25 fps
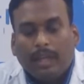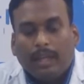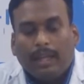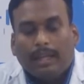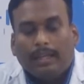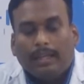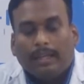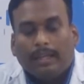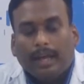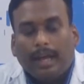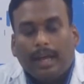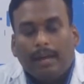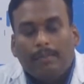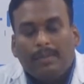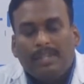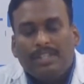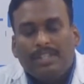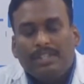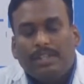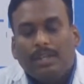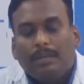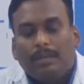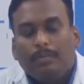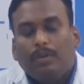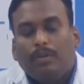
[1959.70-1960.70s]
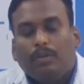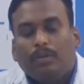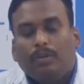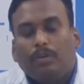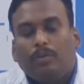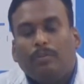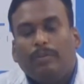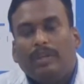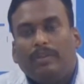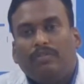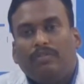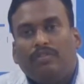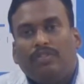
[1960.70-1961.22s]
A calm and stable
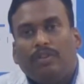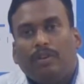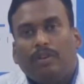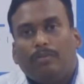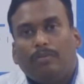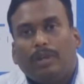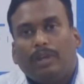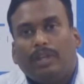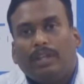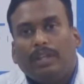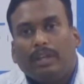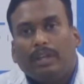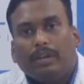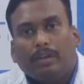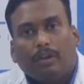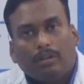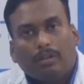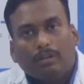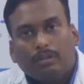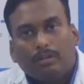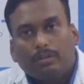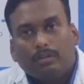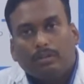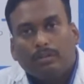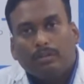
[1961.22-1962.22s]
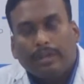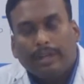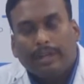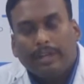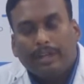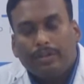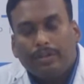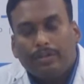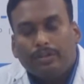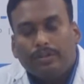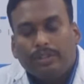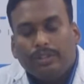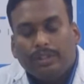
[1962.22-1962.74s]
home environment can also
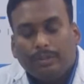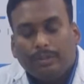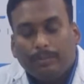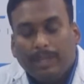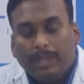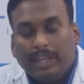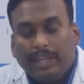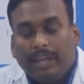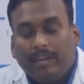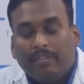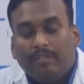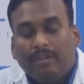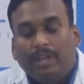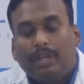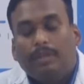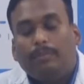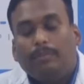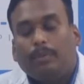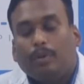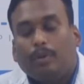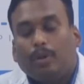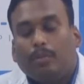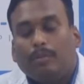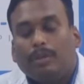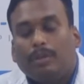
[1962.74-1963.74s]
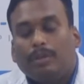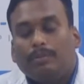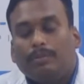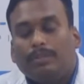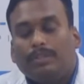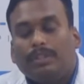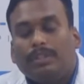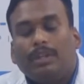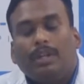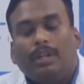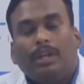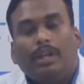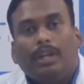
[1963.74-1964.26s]
reduce the behavioral
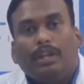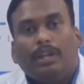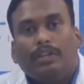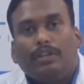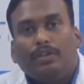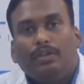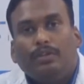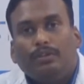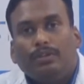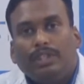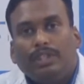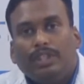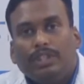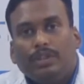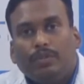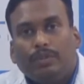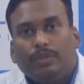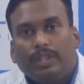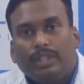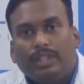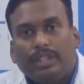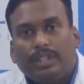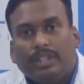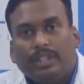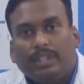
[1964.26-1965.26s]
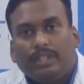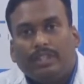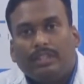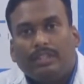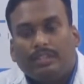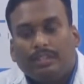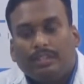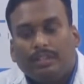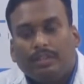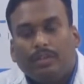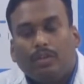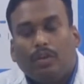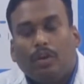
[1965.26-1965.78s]
problems, new
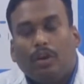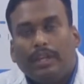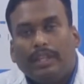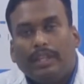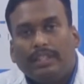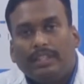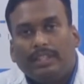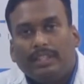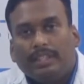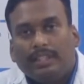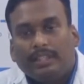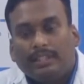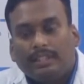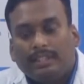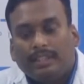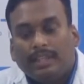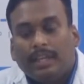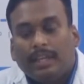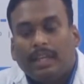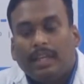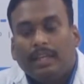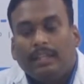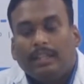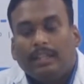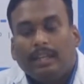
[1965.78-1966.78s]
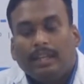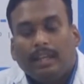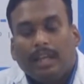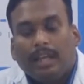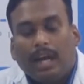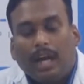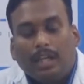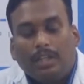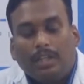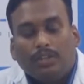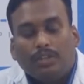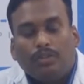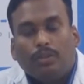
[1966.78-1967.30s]
situations, noises, then
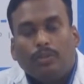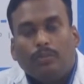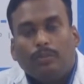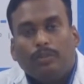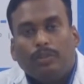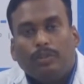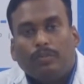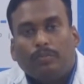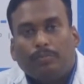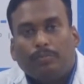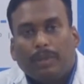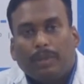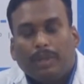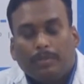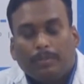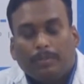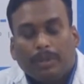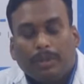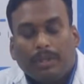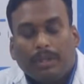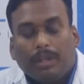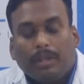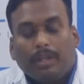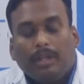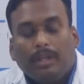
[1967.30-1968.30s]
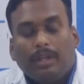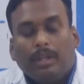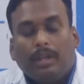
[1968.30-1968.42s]
large groups of people